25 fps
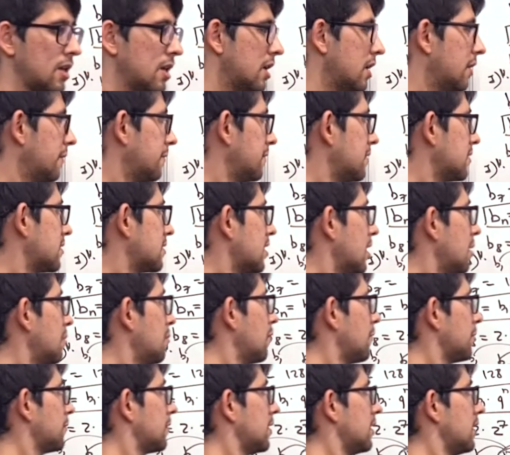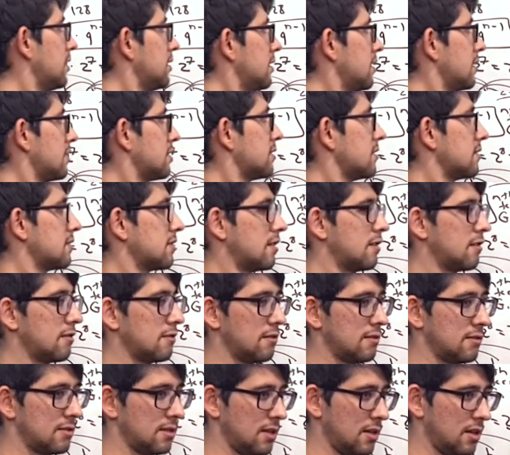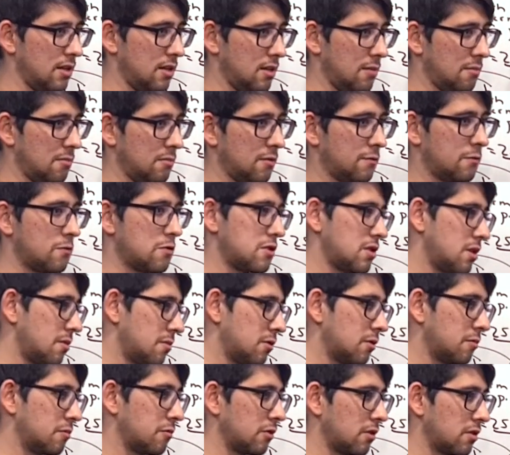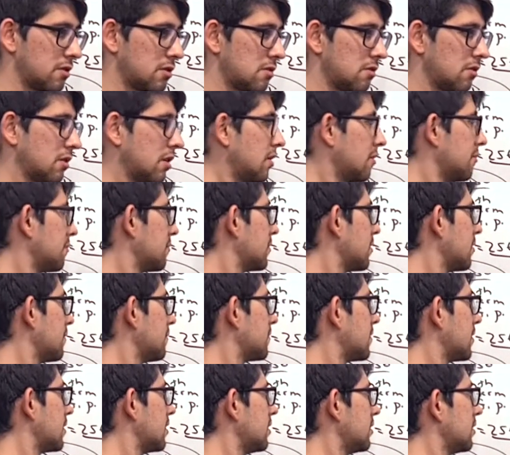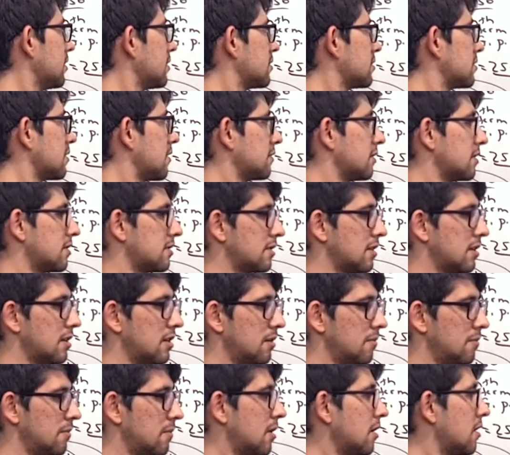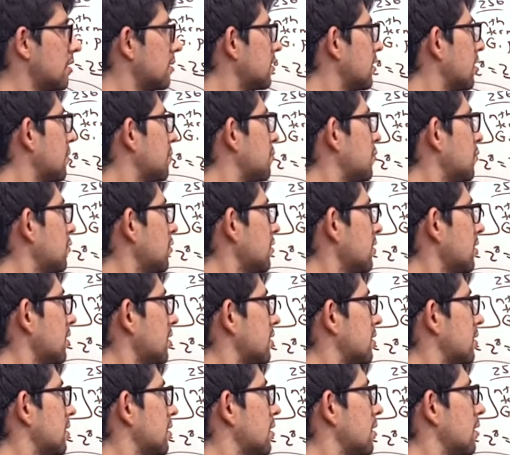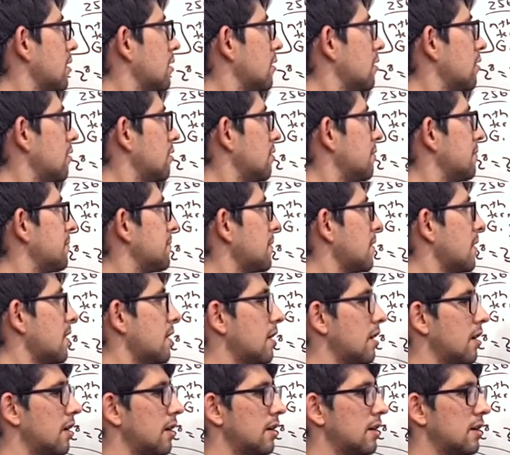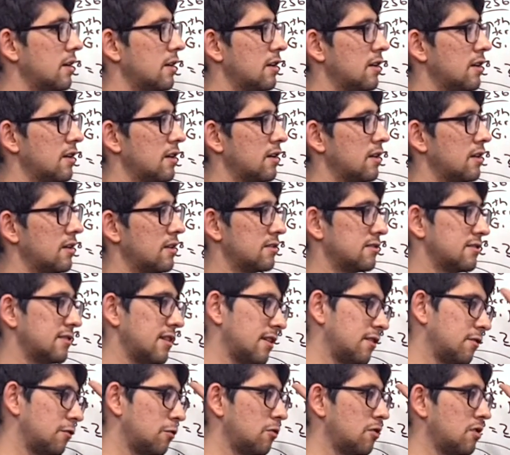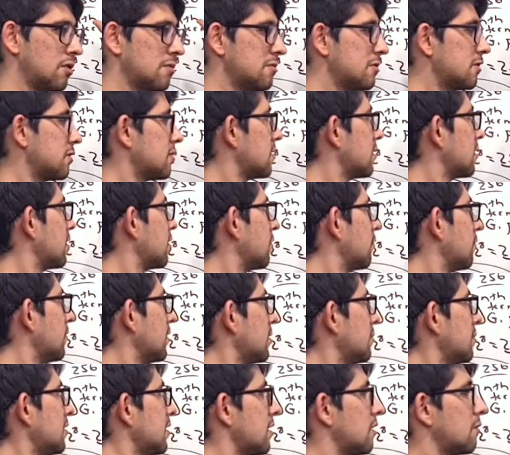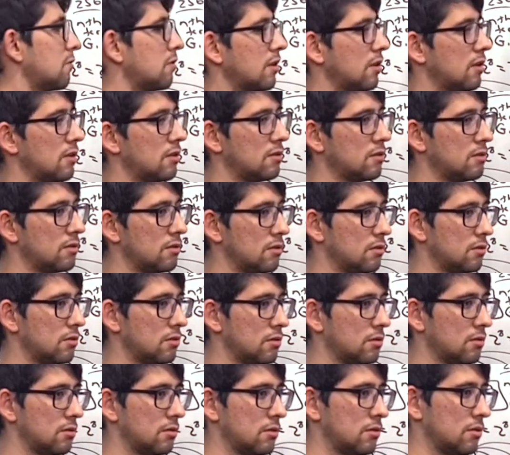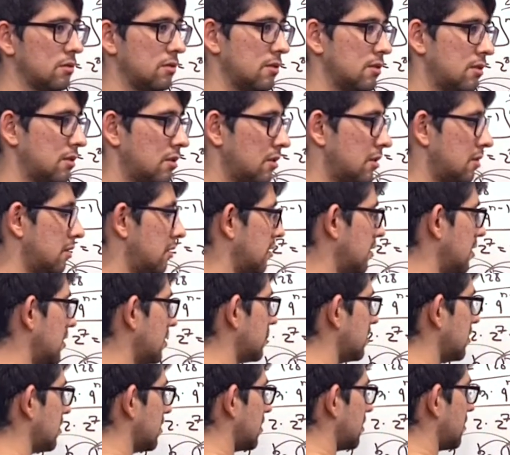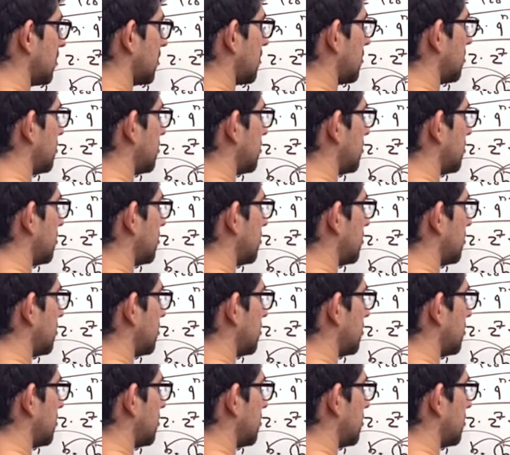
If the sum of the indexes are the same for geometric progression, okay? If the indexes are the same, the product of z terms will be equal. Let's say